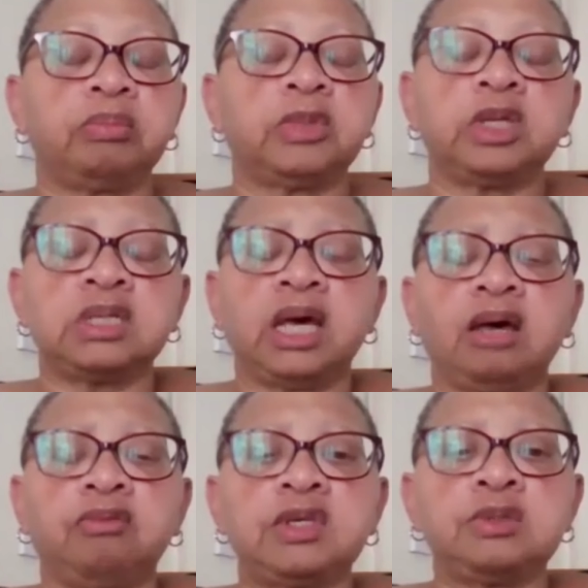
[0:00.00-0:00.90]
doesn't
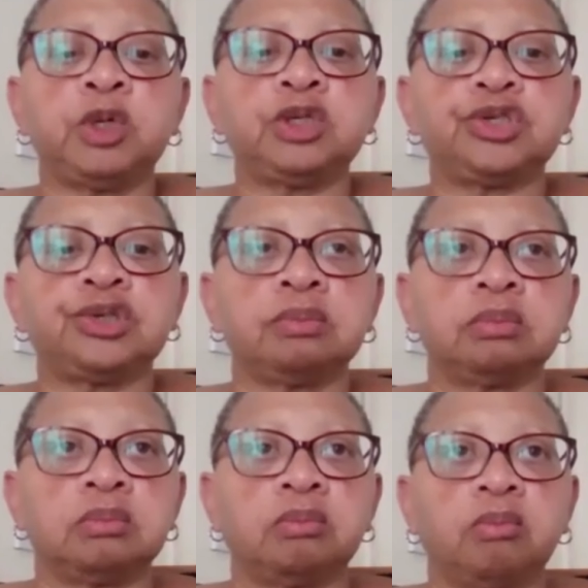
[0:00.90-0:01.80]
have as much
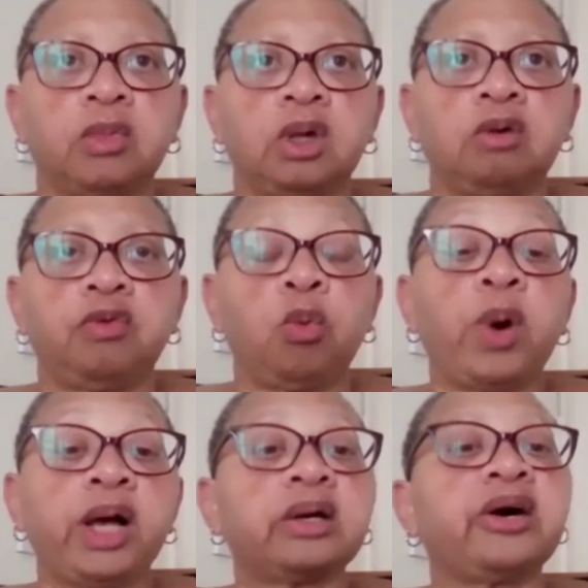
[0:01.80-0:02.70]
of a
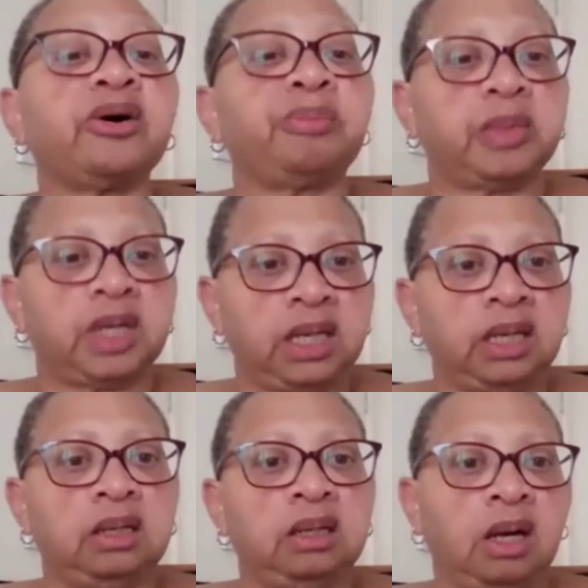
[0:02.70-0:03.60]
welcome
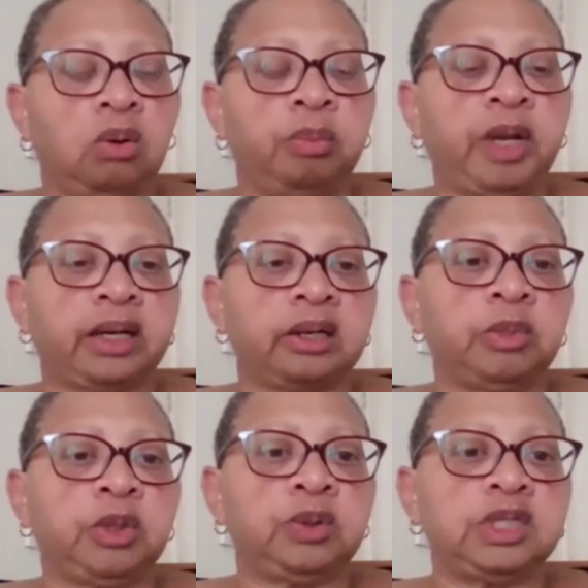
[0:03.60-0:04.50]
in our Black
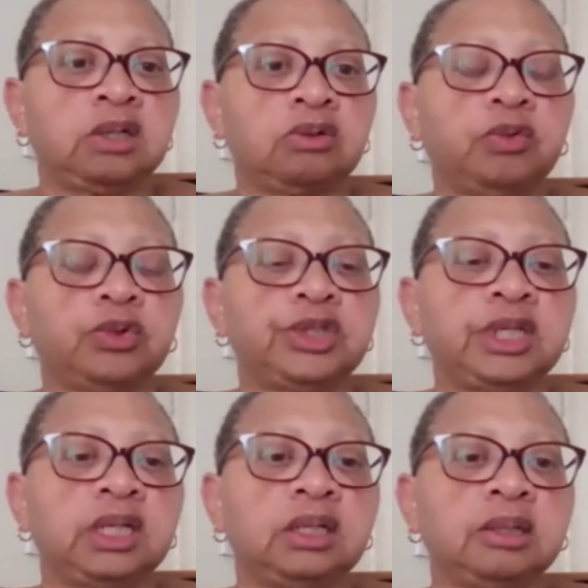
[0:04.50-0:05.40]
community,
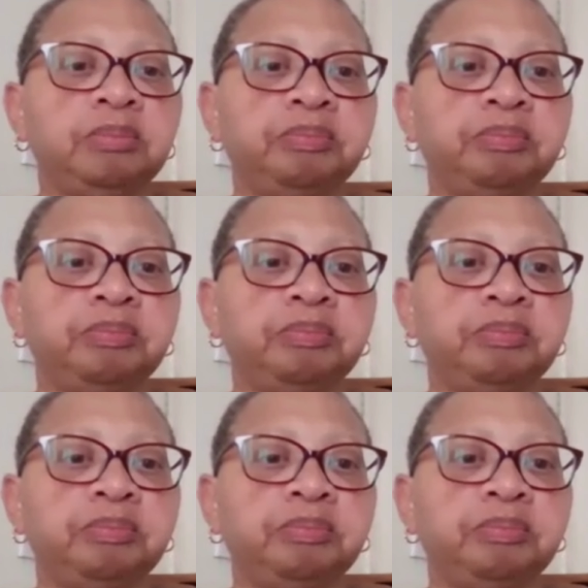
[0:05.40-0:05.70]
unfortunately.